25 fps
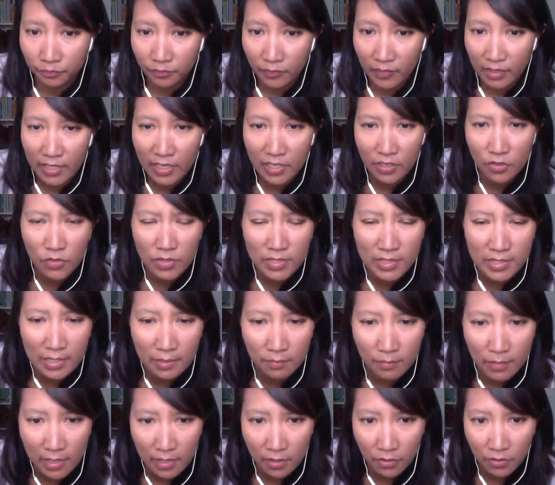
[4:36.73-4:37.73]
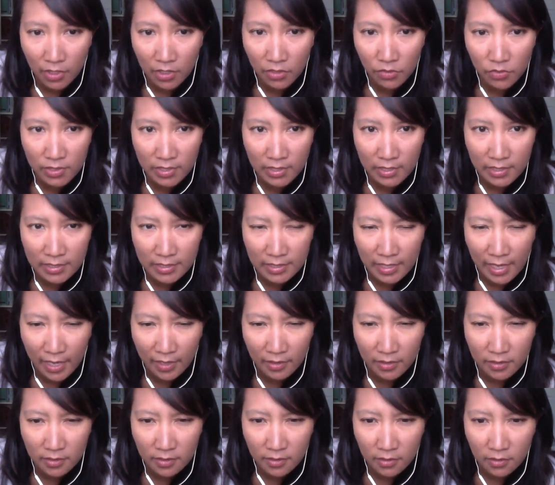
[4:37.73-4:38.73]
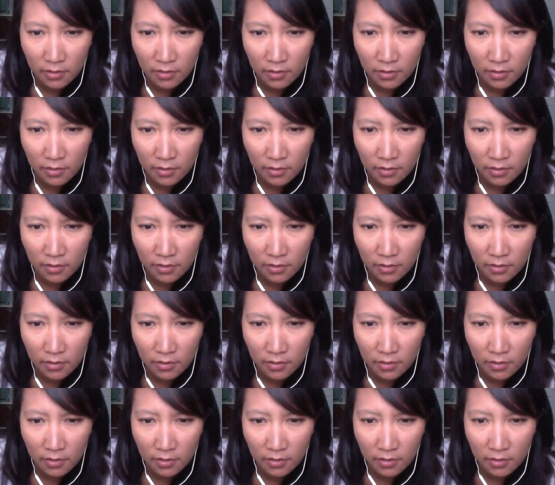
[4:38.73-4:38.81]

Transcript: Can you see me or can you see the slides?